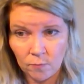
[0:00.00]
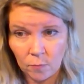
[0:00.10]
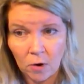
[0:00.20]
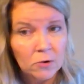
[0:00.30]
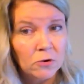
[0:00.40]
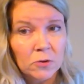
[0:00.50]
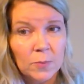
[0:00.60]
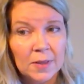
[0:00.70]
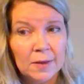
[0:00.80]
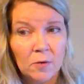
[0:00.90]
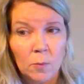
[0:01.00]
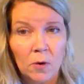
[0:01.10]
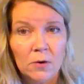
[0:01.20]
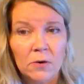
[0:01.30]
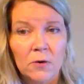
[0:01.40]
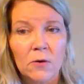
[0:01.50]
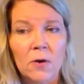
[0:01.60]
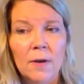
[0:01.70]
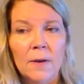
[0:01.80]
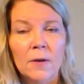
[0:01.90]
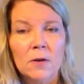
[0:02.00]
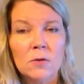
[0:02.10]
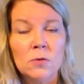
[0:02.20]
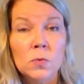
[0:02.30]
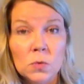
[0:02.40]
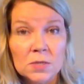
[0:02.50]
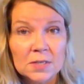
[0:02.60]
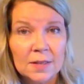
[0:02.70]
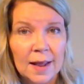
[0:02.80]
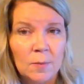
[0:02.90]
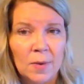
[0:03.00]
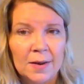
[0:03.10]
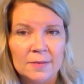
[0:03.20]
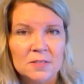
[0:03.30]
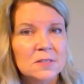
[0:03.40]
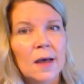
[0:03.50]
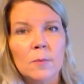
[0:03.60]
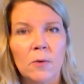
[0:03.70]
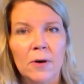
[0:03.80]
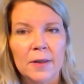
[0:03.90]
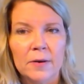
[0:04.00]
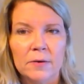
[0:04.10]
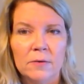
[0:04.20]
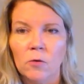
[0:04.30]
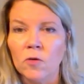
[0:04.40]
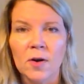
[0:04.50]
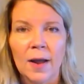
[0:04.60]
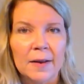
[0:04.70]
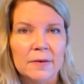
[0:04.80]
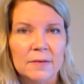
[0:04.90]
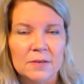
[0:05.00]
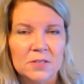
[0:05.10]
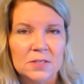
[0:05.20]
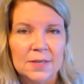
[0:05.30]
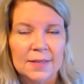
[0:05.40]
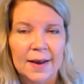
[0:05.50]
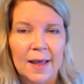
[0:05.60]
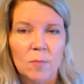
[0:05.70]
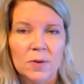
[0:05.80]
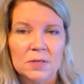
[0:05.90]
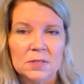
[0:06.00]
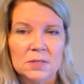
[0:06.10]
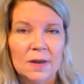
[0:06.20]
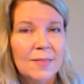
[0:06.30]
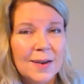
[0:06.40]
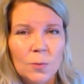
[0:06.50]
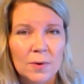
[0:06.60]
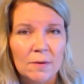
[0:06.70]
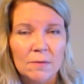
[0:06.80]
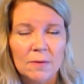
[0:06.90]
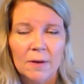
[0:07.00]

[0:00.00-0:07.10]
partner-to-be or partner loses a lot of money in the stock market overnight, let's just say that happens, not that it will,